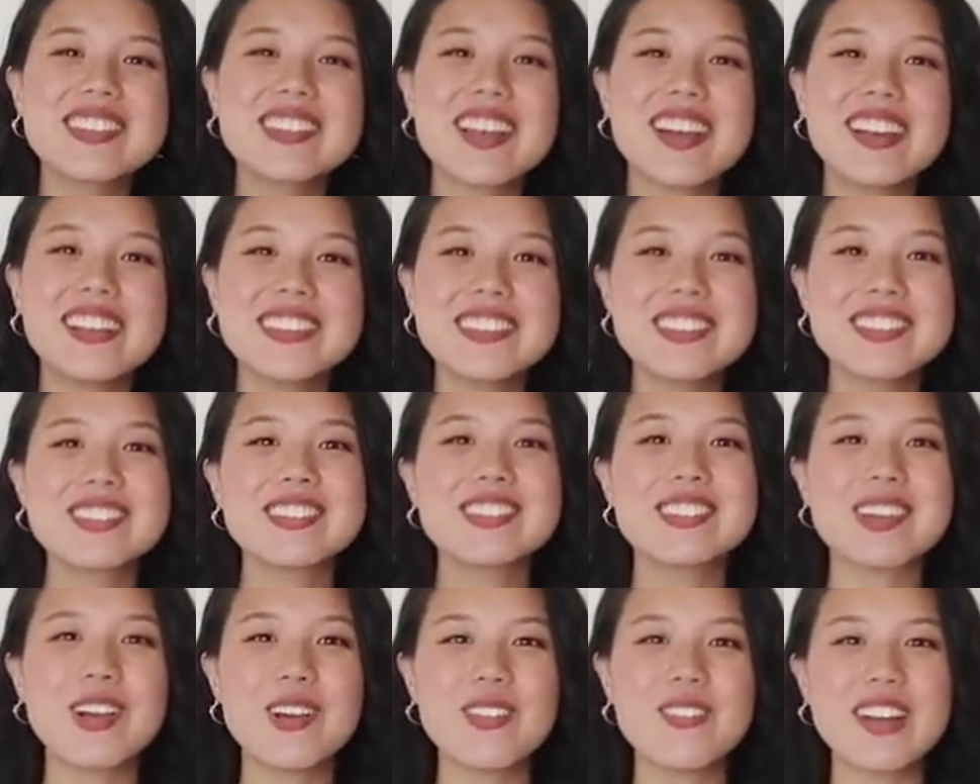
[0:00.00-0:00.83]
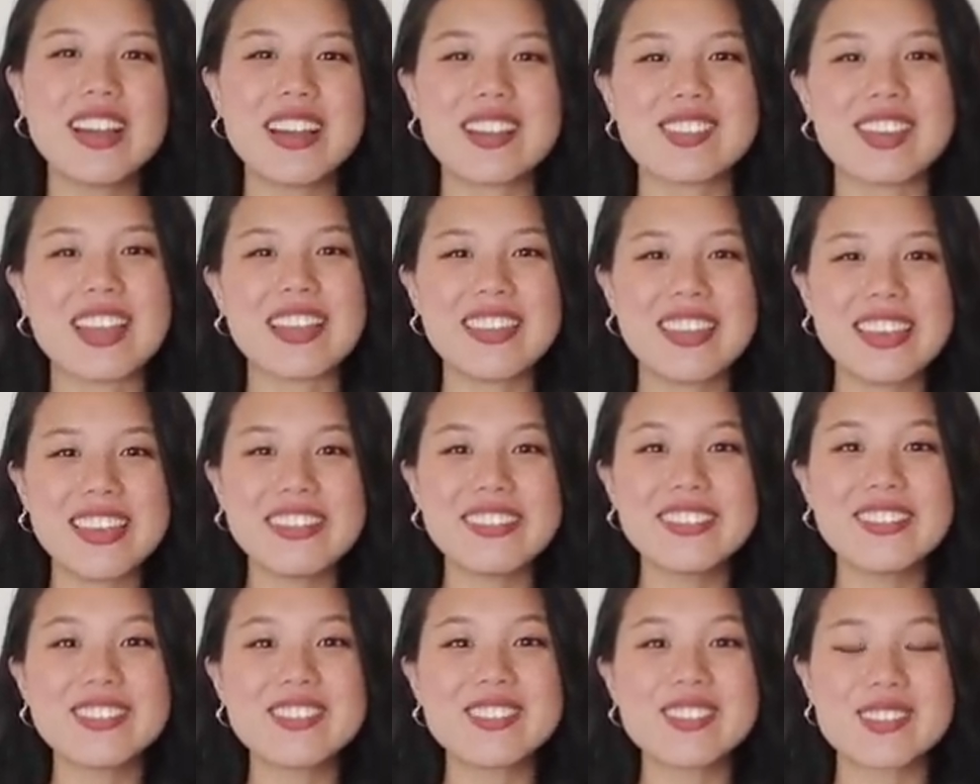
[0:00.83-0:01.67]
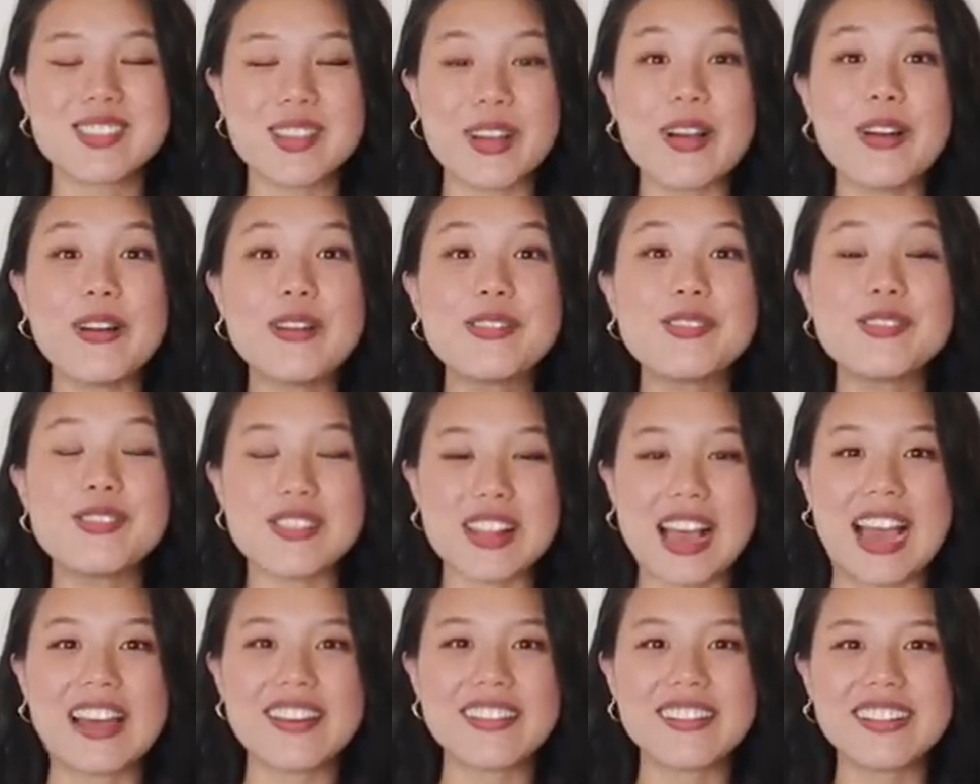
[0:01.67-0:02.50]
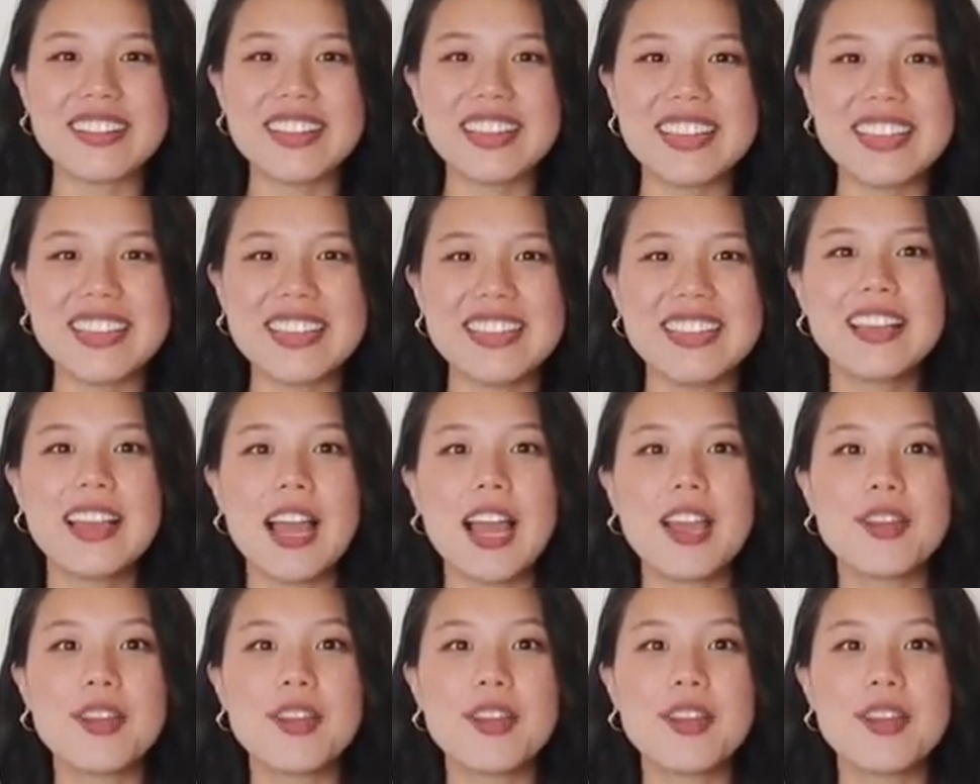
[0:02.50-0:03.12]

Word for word: this color so much. I think it looks so flattering.